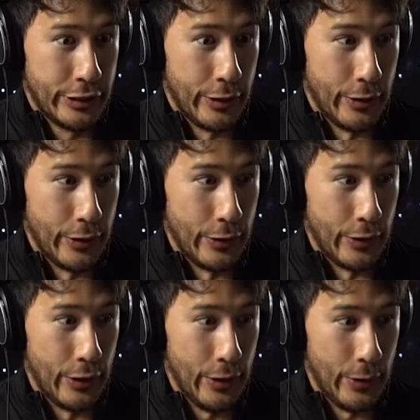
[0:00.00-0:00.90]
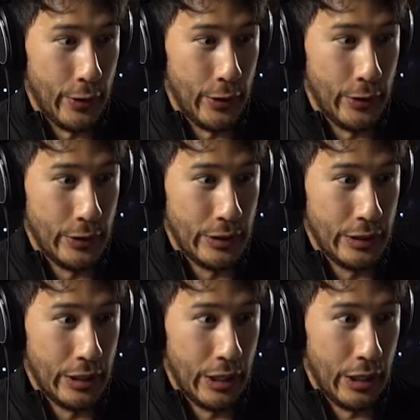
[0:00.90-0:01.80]
Oh, uh-oh.
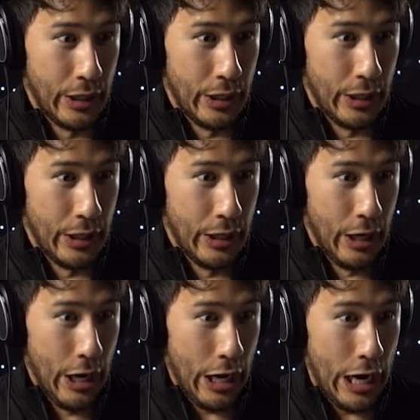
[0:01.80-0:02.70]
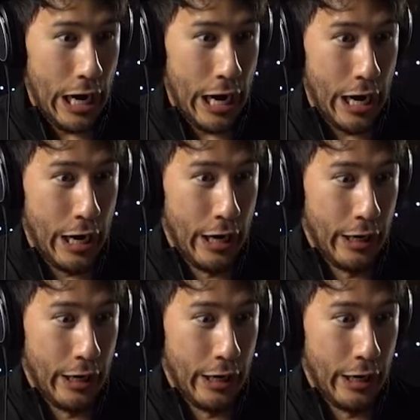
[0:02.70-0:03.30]
Ah!